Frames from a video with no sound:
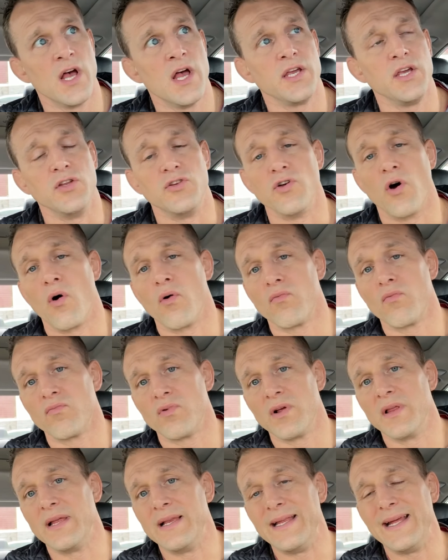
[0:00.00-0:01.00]
you don't
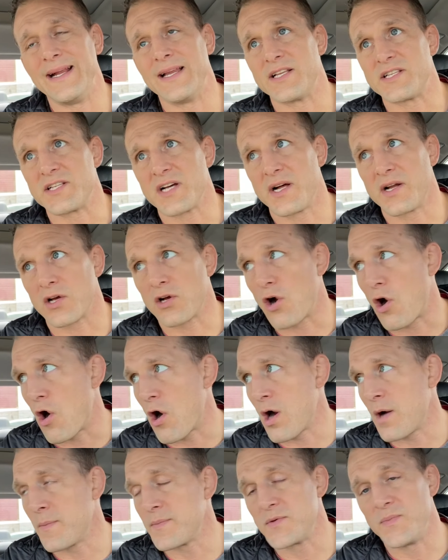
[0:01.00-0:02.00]
really need a ton of
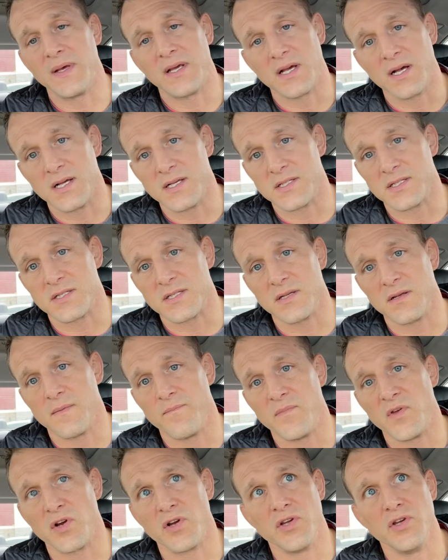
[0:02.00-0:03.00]
carbs because
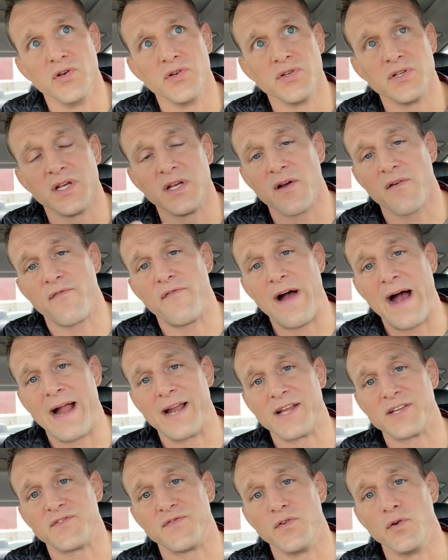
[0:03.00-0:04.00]
you're using your fat
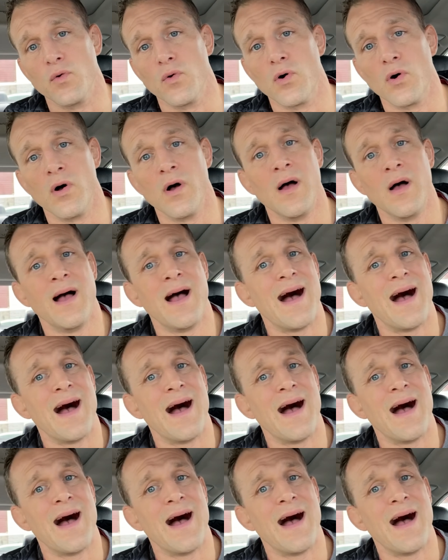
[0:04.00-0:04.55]
as fuel.